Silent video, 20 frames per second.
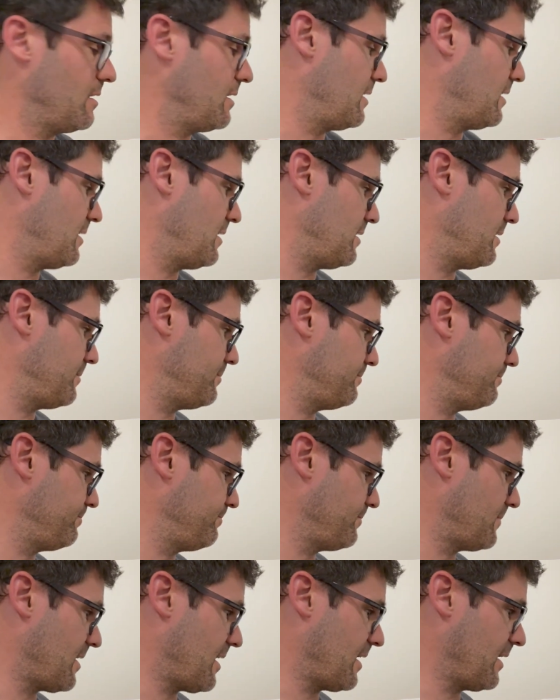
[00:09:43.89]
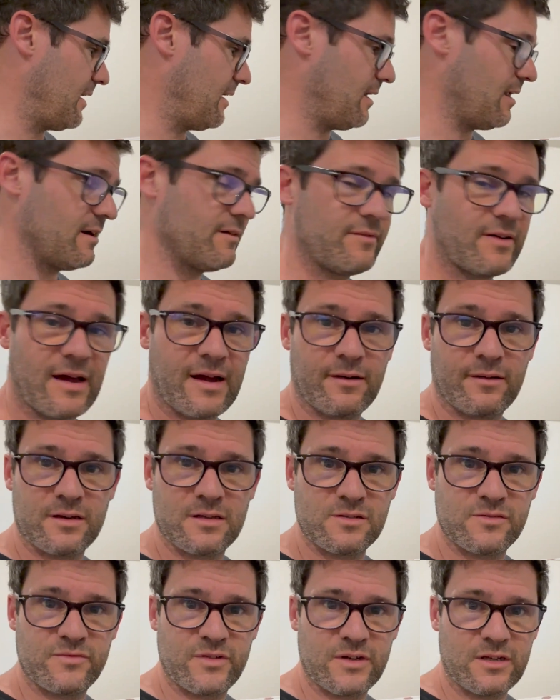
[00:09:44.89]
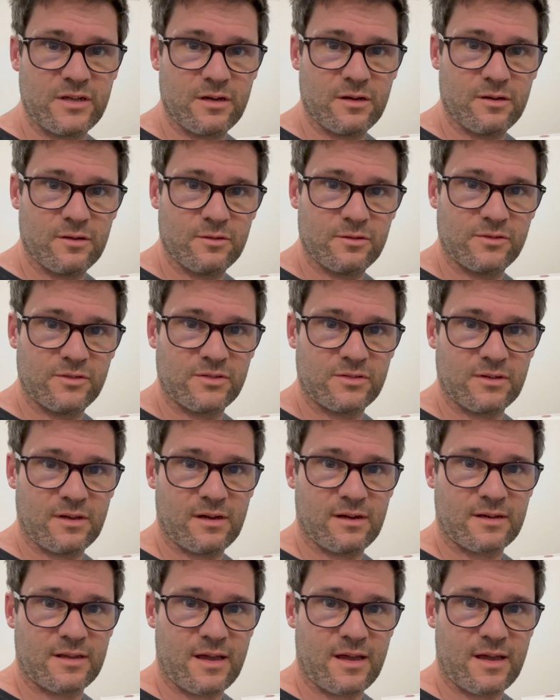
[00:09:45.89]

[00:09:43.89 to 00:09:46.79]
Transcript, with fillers: Um, I love how his videos uh,